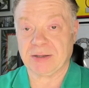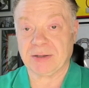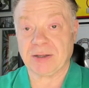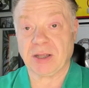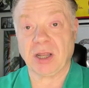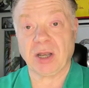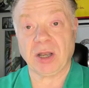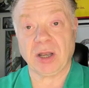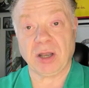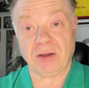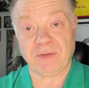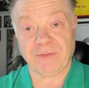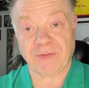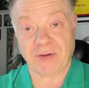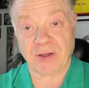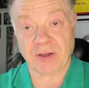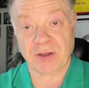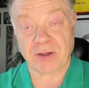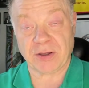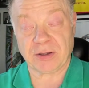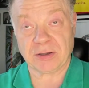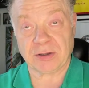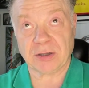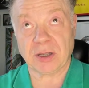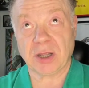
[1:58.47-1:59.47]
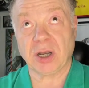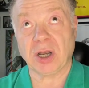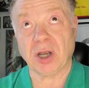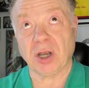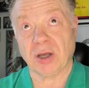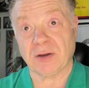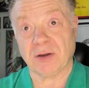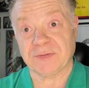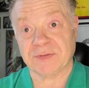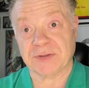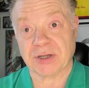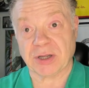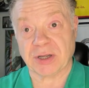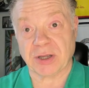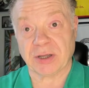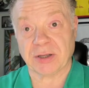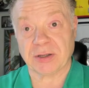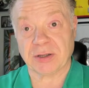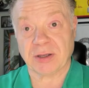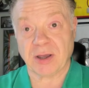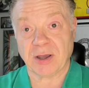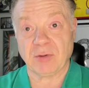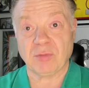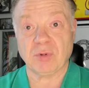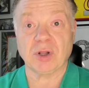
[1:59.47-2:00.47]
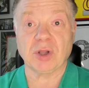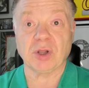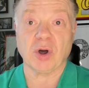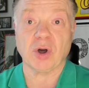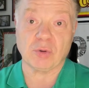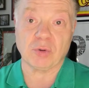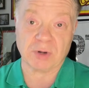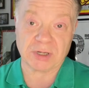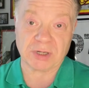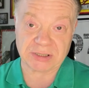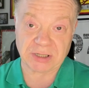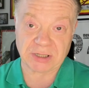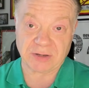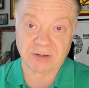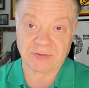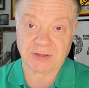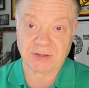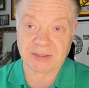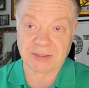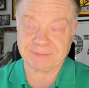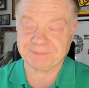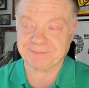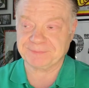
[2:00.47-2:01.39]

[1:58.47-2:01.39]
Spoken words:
love her, loved her, and will always love her.